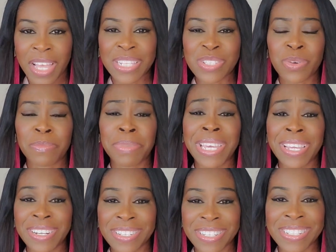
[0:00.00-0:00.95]
And so I'm
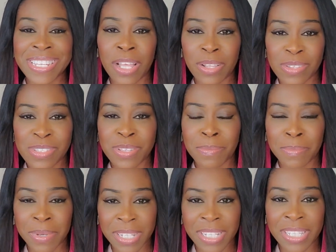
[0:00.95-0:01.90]
here to tell
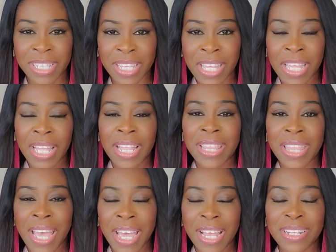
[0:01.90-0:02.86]
somebody
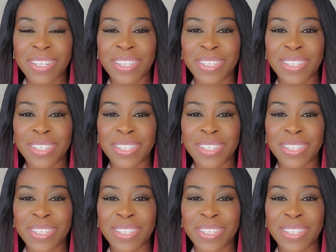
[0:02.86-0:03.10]
that